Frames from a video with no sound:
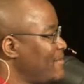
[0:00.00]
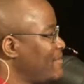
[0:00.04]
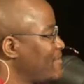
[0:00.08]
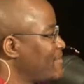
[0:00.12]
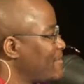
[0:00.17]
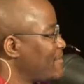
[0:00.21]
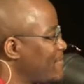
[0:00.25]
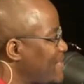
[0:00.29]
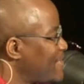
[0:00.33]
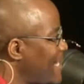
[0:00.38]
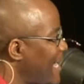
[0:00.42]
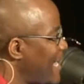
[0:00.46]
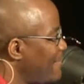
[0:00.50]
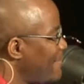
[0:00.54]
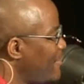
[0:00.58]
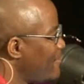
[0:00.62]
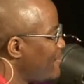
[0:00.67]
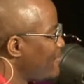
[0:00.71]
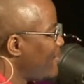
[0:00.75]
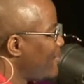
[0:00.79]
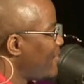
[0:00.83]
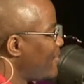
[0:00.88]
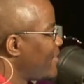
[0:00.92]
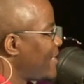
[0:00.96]
some time in
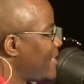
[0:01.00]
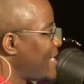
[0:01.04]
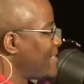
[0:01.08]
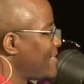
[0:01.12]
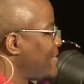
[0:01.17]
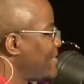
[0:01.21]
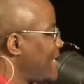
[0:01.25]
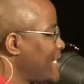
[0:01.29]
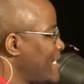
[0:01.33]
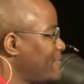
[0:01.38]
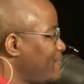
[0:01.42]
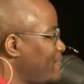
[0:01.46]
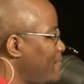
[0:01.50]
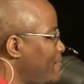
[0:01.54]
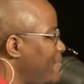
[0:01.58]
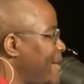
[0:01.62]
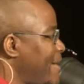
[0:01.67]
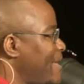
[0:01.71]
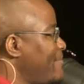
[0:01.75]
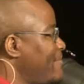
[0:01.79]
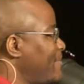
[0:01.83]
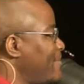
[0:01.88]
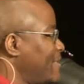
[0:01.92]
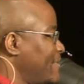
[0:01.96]
the morning, that, that's for
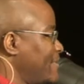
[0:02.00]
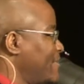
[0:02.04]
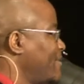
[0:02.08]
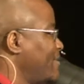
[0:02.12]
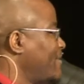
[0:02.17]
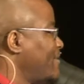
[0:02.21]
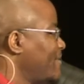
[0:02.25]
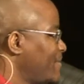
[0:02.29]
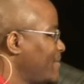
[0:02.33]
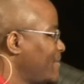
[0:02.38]
babies.